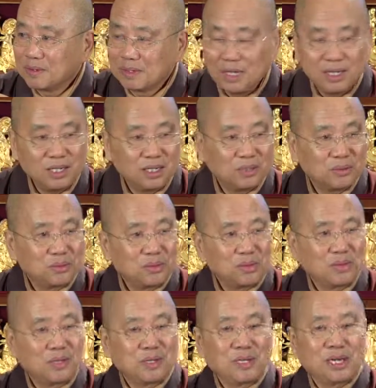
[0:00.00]
Get into
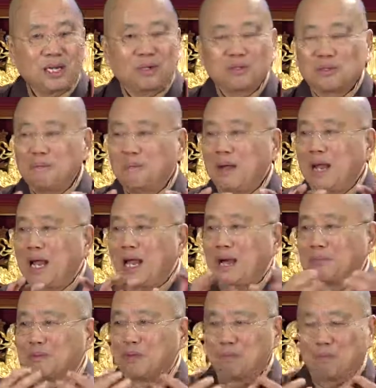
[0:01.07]
Google and get out the
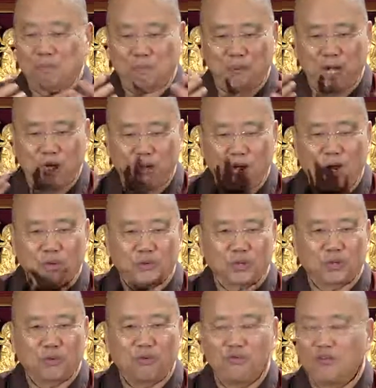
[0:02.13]
map, the
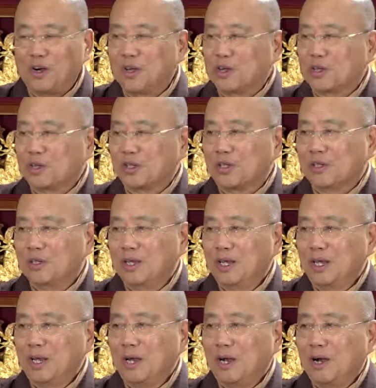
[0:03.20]
biological function
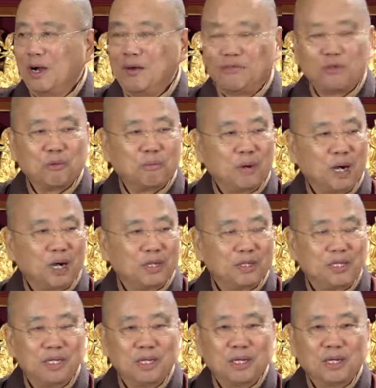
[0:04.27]
of the
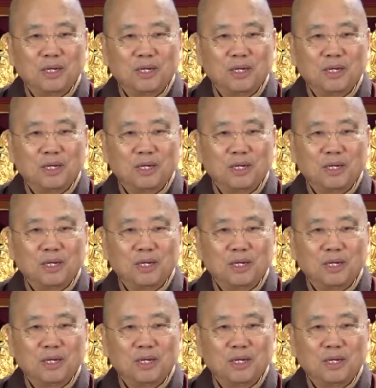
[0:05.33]
body.